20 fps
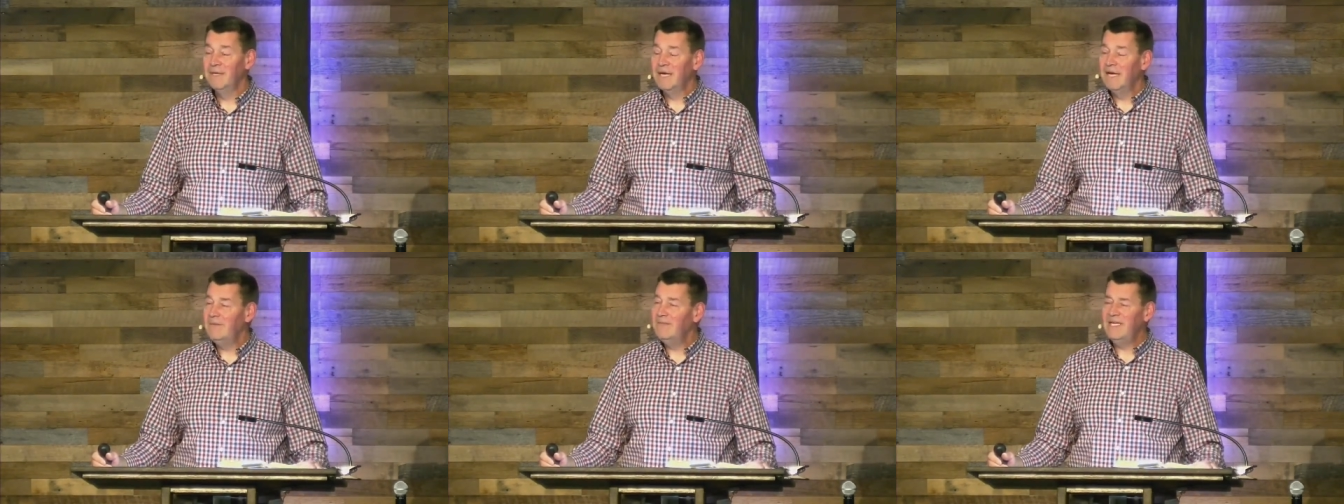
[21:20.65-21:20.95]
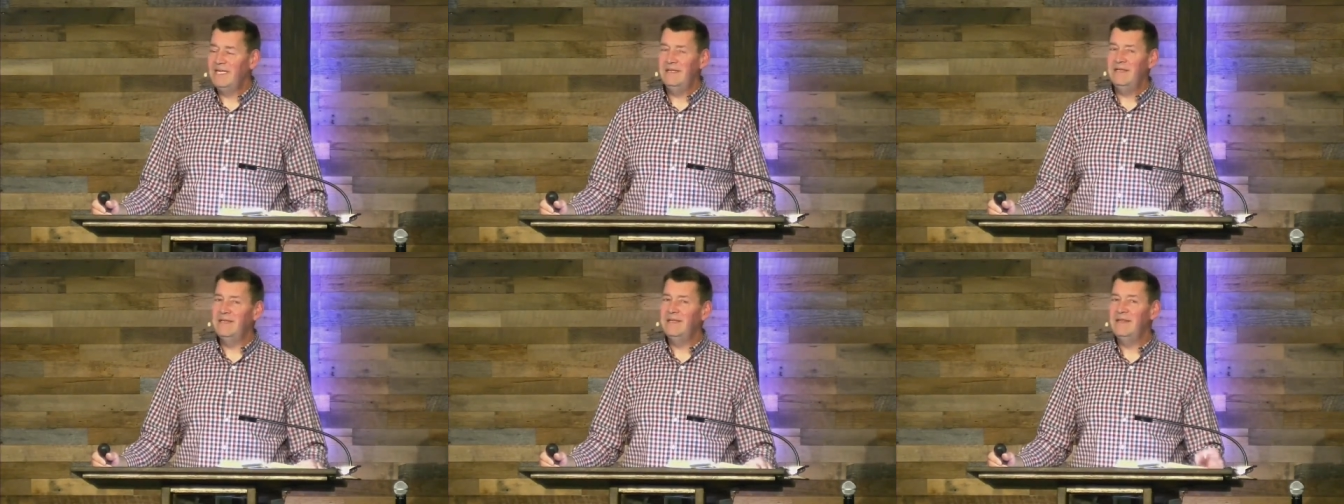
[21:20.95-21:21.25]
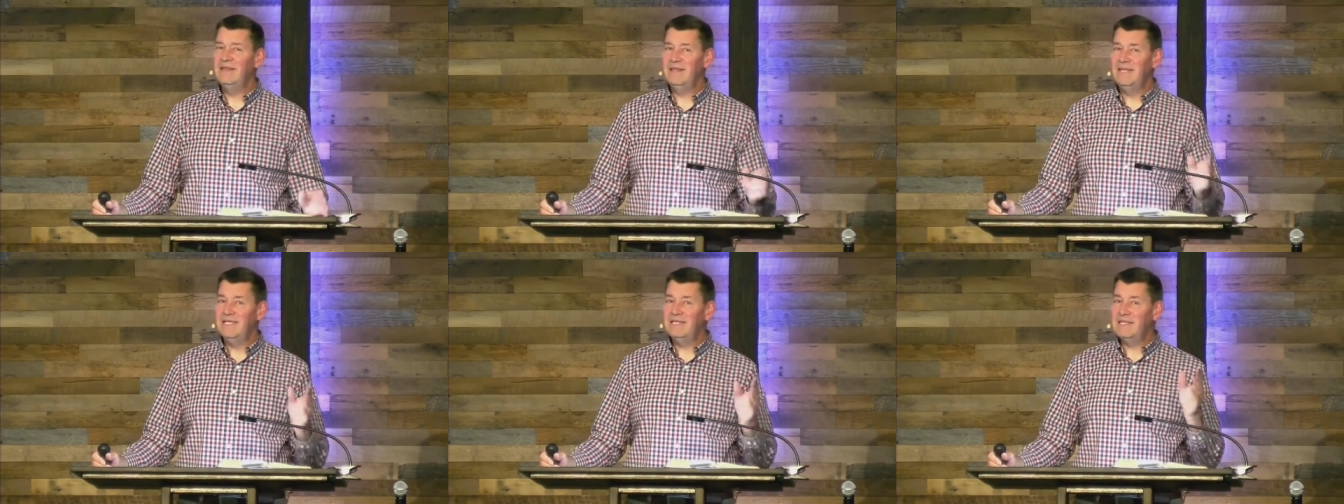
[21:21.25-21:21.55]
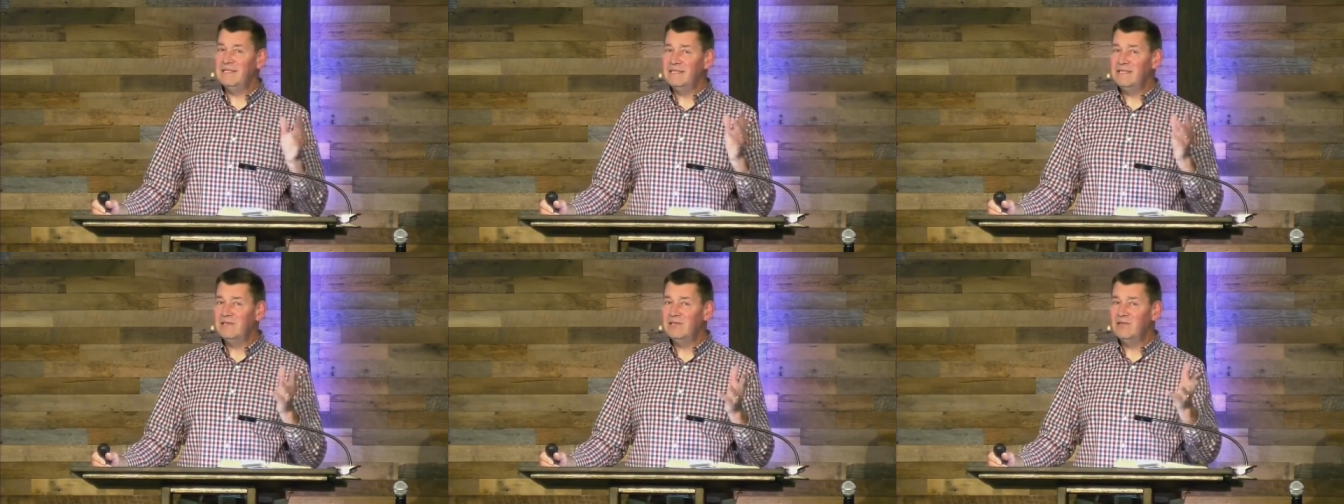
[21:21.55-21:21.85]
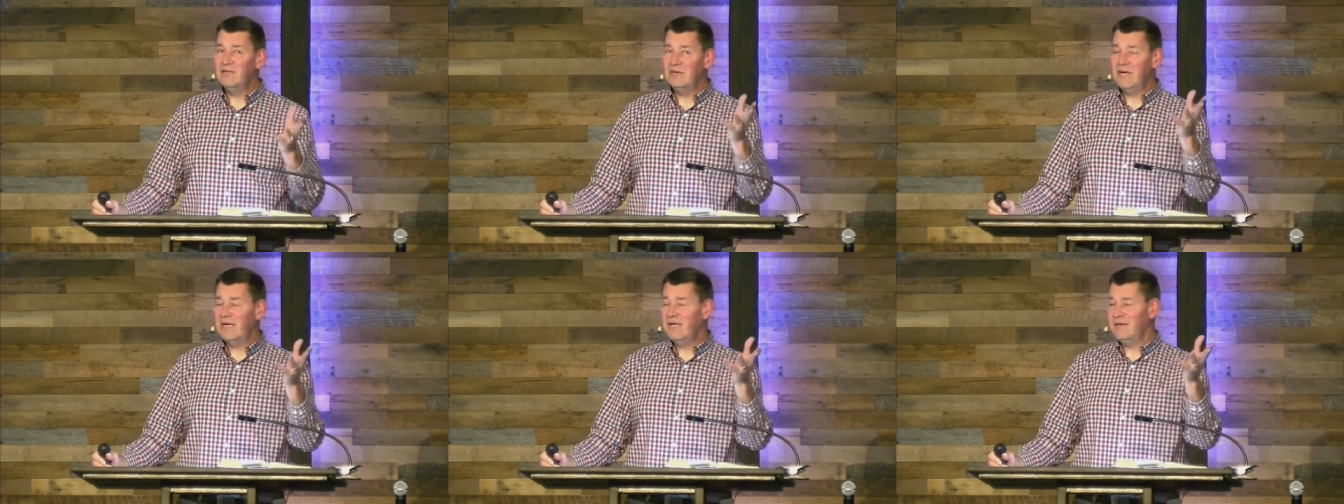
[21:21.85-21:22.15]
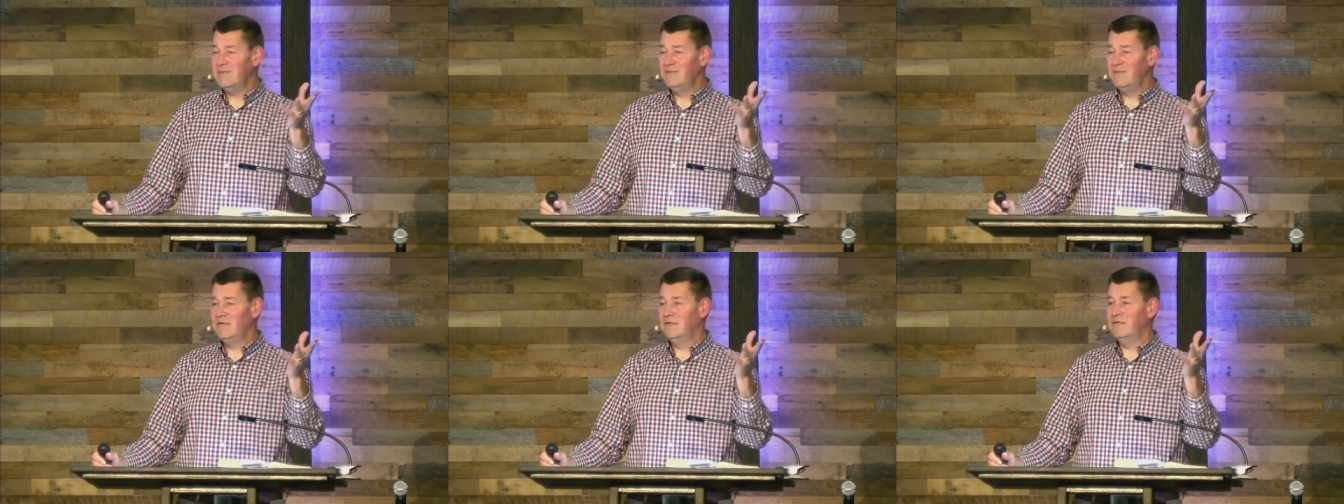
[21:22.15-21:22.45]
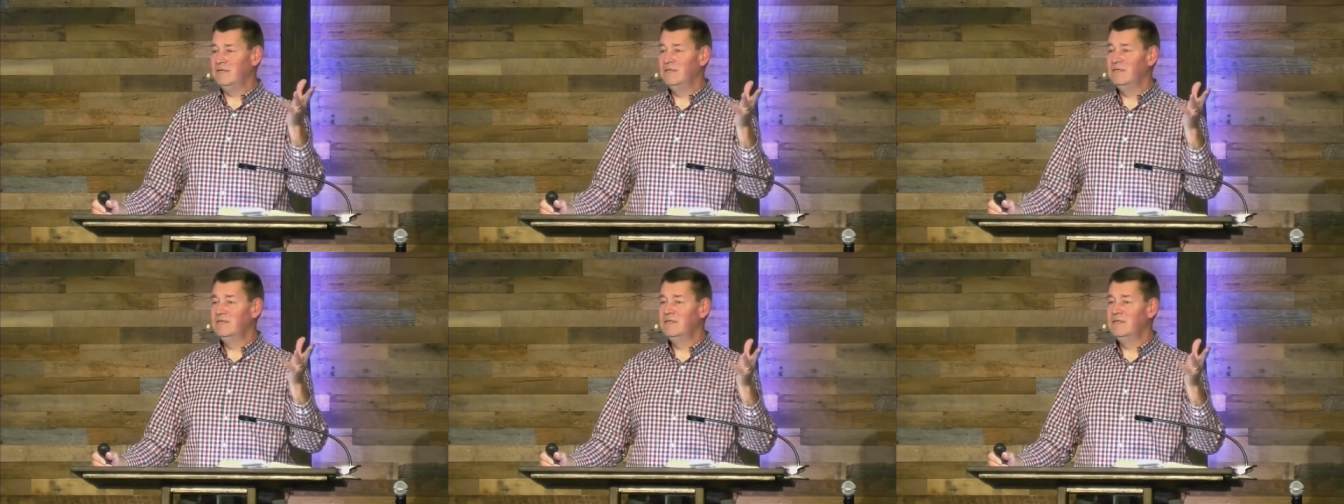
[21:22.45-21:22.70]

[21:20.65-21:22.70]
I mean, this is incredible